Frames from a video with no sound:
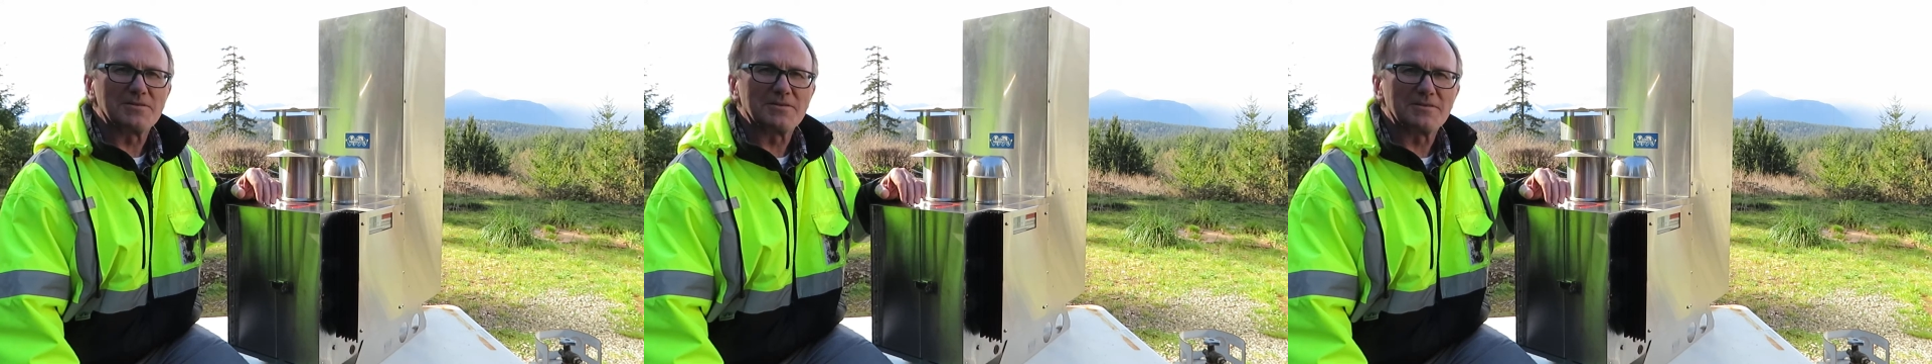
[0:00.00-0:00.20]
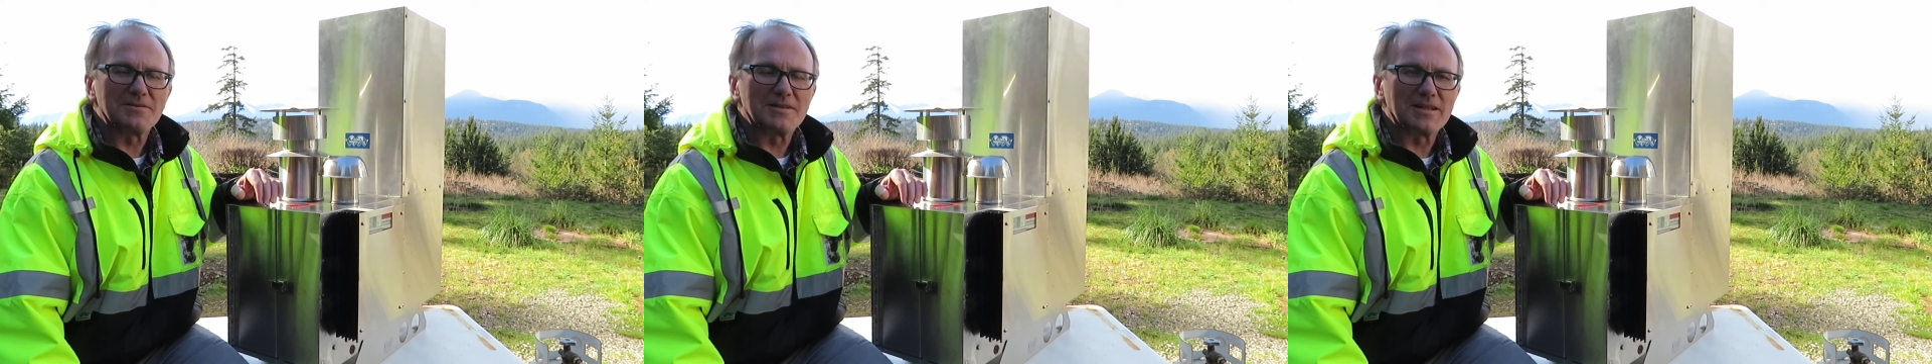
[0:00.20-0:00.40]

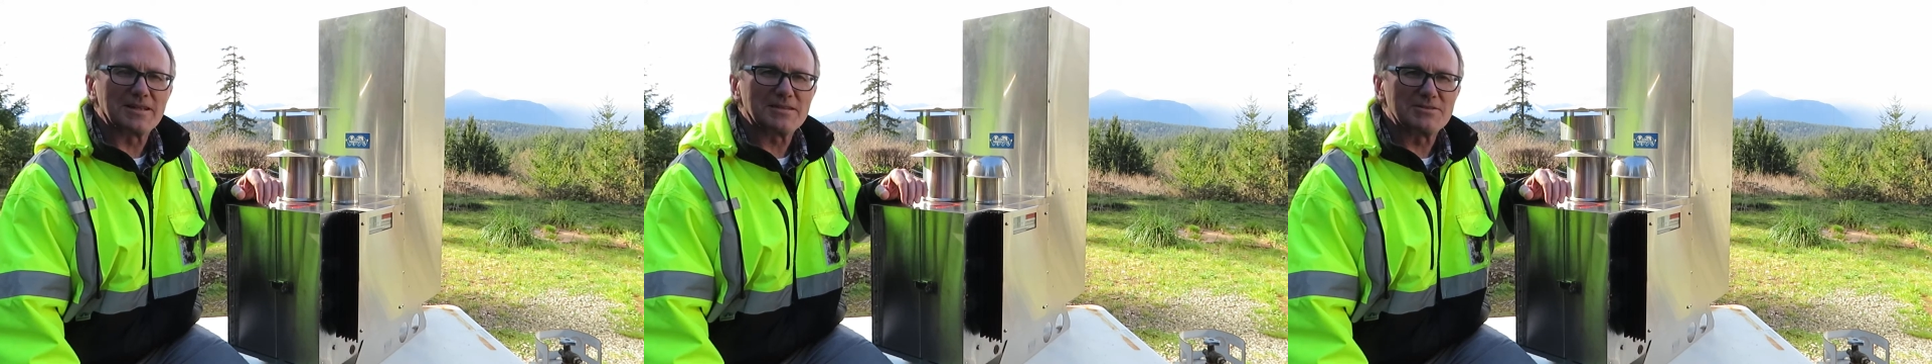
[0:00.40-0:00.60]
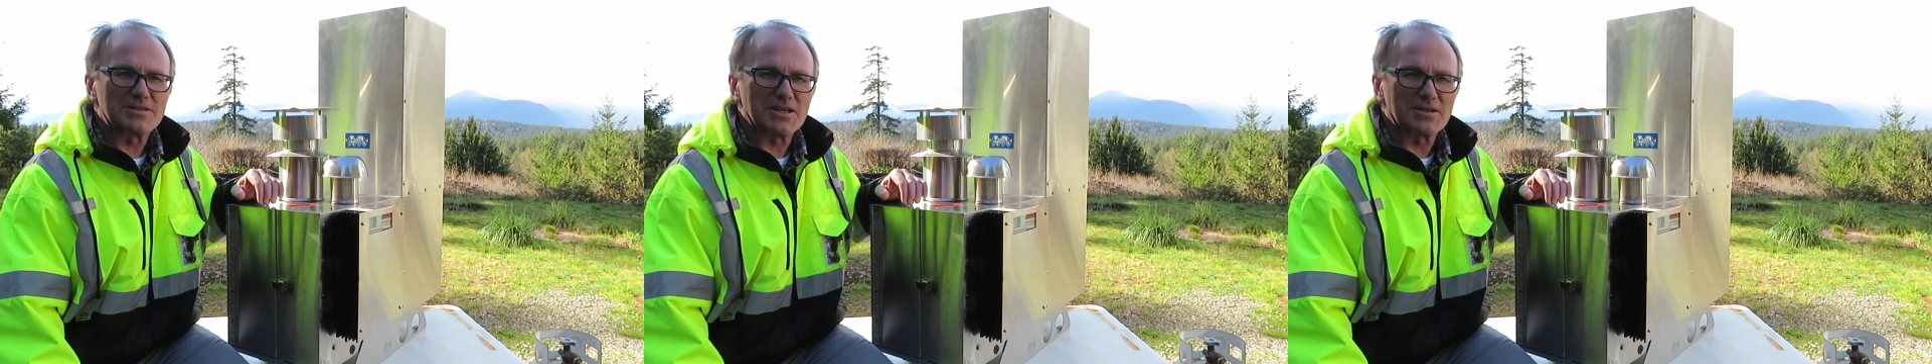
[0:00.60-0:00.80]
that
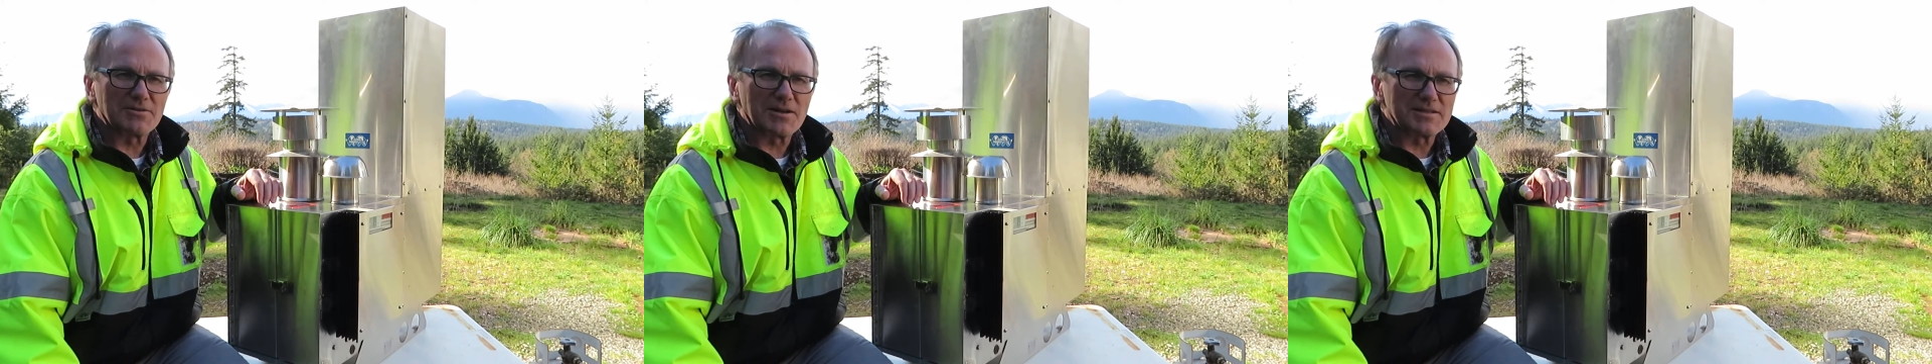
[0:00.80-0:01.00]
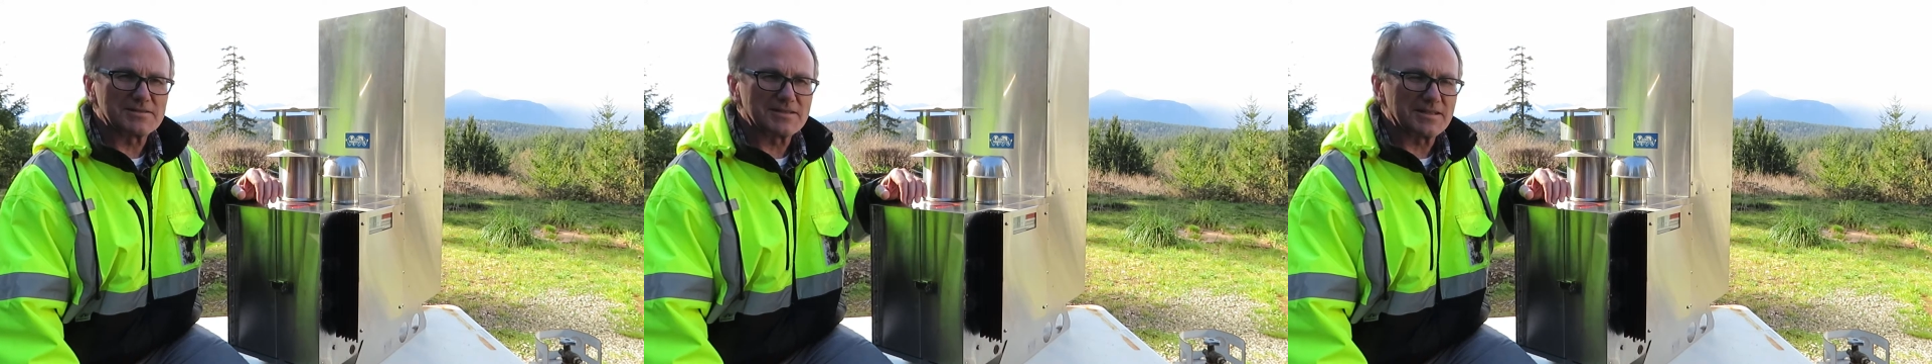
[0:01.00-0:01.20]

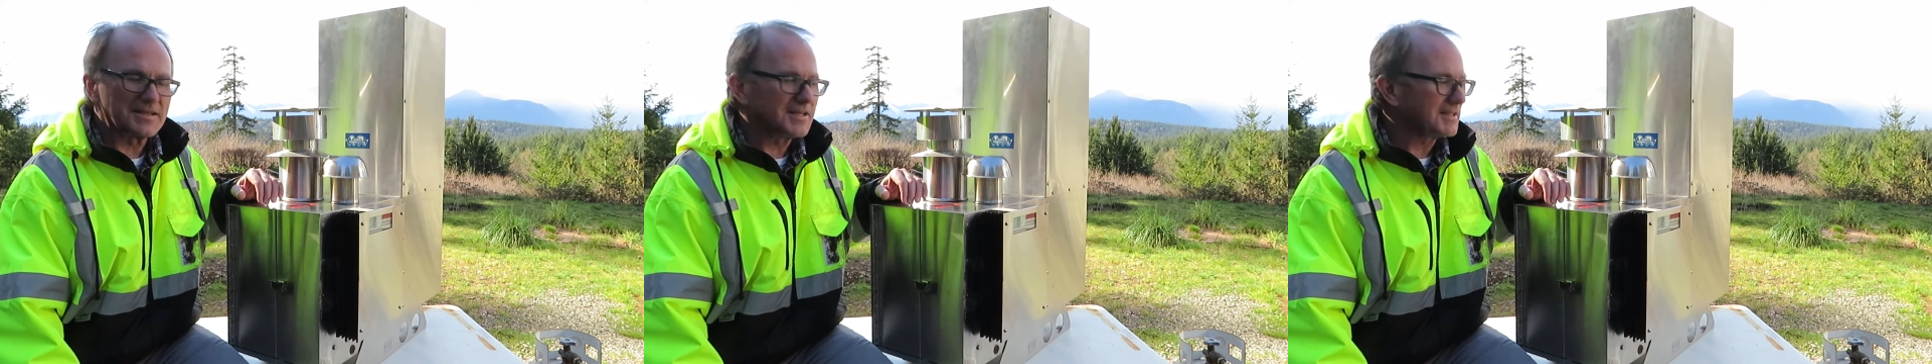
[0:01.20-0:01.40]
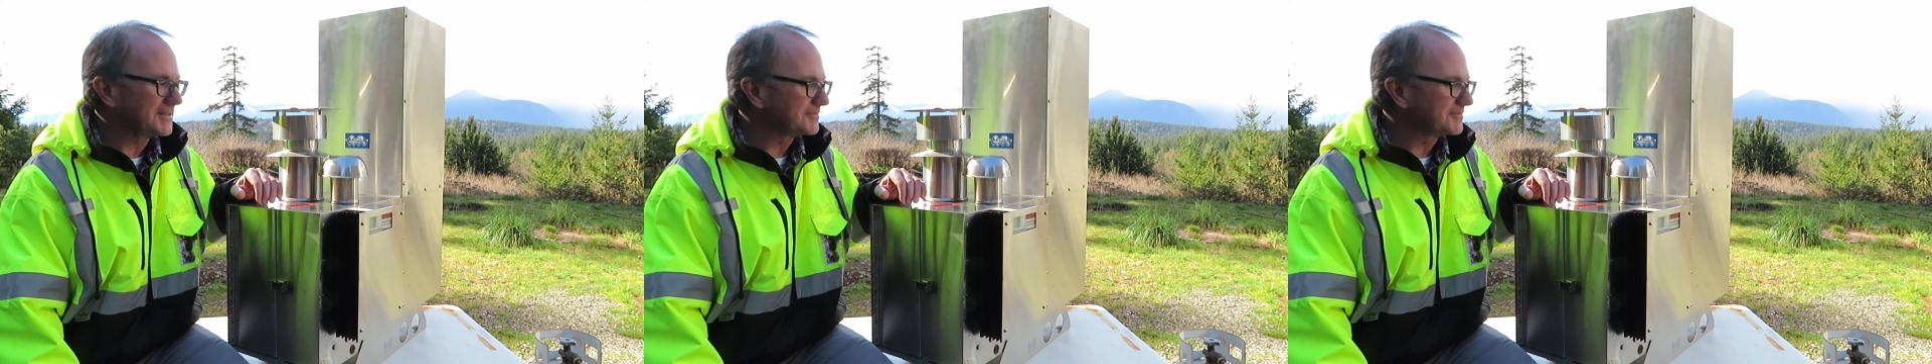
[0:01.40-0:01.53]
generates the heat.